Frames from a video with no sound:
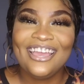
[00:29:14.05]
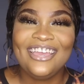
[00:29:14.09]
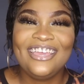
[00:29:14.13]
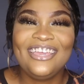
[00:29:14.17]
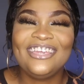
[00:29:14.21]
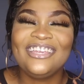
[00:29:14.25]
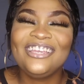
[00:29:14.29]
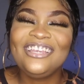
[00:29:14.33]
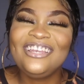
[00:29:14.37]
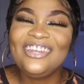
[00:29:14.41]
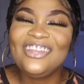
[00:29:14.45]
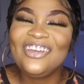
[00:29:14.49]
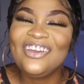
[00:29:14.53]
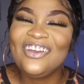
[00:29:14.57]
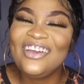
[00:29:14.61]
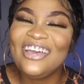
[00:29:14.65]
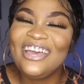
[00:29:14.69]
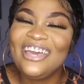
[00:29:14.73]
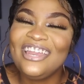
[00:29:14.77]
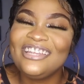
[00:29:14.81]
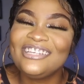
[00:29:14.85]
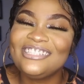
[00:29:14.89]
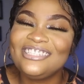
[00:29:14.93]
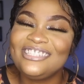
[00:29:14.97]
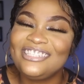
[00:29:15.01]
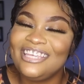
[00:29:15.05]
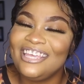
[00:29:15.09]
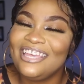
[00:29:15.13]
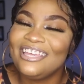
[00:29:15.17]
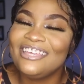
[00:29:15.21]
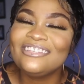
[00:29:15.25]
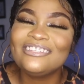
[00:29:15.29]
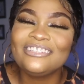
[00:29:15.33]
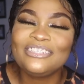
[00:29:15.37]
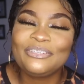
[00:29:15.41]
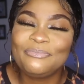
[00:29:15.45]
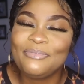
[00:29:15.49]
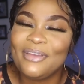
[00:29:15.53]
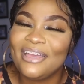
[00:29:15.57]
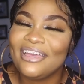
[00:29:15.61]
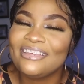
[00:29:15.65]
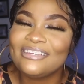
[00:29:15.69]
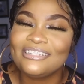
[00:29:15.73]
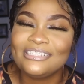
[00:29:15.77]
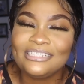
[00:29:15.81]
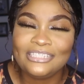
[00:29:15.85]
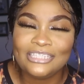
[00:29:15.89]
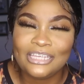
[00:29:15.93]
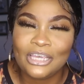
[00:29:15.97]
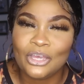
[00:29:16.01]
He know how to touch
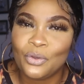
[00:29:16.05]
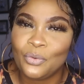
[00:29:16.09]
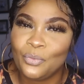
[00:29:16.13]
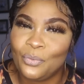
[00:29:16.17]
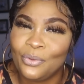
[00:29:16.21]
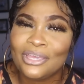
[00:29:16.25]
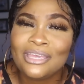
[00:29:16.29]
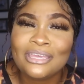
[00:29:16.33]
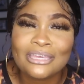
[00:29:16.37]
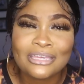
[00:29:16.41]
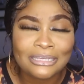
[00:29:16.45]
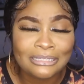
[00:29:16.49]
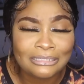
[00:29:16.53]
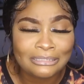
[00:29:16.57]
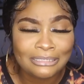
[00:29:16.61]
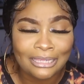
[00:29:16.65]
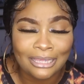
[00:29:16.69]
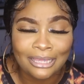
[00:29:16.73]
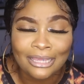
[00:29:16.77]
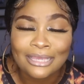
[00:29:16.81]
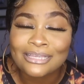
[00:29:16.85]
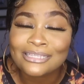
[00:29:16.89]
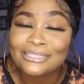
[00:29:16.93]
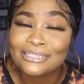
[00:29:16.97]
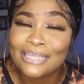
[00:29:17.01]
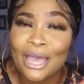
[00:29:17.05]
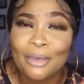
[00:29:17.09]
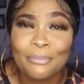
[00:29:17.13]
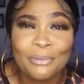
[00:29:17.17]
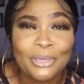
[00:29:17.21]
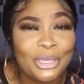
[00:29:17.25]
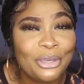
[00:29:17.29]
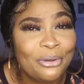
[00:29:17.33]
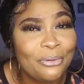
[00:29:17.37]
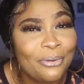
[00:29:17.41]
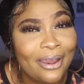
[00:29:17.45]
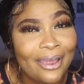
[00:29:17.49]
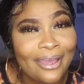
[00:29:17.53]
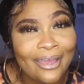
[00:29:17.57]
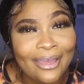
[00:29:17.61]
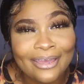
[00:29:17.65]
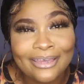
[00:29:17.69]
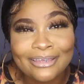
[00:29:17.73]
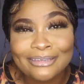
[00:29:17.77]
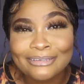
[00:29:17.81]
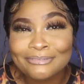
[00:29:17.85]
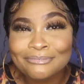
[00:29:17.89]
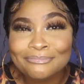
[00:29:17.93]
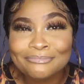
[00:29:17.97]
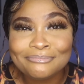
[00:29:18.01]
my damn weakness. I be
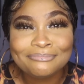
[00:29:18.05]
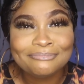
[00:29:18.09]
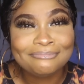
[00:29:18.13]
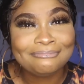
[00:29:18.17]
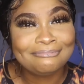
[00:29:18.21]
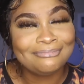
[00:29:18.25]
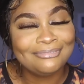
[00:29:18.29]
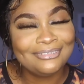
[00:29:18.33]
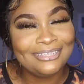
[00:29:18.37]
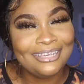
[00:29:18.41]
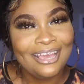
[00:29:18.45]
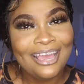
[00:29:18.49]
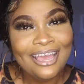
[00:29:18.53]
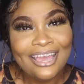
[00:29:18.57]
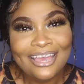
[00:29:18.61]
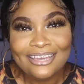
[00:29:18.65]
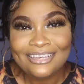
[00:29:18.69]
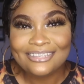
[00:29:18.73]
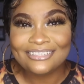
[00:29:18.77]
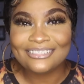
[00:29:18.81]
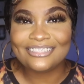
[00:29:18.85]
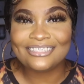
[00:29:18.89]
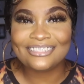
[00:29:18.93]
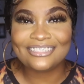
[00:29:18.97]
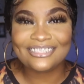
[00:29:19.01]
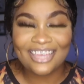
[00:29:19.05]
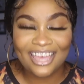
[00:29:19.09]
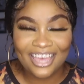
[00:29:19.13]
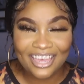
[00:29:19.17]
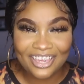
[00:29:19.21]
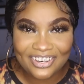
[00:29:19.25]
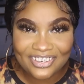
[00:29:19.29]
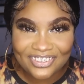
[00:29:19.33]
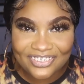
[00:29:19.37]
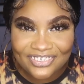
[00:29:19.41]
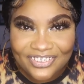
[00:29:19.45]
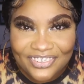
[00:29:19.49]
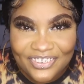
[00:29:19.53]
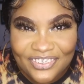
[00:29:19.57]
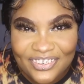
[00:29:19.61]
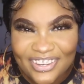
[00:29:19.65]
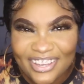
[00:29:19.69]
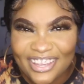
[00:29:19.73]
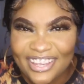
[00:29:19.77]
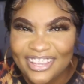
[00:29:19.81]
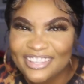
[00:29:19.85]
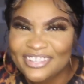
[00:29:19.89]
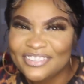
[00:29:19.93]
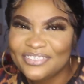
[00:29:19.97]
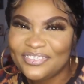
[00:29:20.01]
crying. Cause I don't
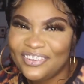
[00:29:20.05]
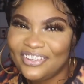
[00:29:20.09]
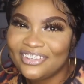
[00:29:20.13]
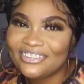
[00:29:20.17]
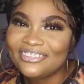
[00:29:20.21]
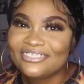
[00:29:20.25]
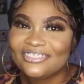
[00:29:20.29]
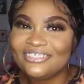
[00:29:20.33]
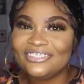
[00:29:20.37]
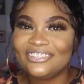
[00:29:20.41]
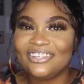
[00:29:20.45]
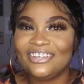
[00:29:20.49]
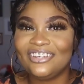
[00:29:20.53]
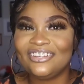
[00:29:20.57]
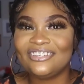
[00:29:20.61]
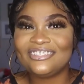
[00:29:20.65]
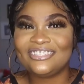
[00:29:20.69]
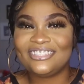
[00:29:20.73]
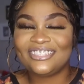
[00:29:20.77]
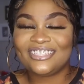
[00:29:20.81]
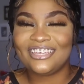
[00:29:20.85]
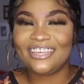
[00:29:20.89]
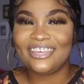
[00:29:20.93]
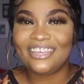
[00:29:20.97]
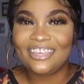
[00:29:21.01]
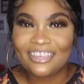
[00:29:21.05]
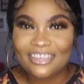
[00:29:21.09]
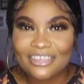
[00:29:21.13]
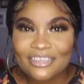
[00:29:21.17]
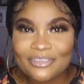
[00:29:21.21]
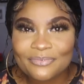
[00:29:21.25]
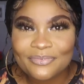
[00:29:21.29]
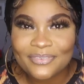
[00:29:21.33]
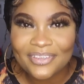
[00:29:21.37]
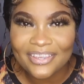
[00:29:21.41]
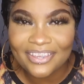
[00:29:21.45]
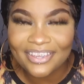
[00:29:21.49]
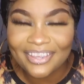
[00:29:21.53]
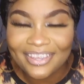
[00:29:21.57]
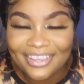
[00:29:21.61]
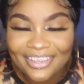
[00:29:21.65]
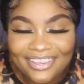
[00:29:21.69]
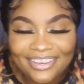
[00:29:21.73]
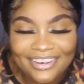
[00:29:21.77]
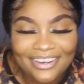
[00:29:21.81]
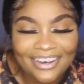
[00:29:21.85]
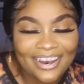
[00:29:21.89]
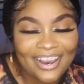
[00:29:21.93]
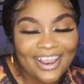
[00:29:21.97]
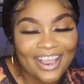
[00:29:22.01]
cry about no damn
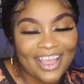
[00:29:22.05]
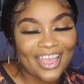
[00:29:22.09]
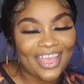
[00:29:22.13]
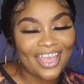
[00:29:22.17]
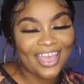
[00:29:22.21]
man.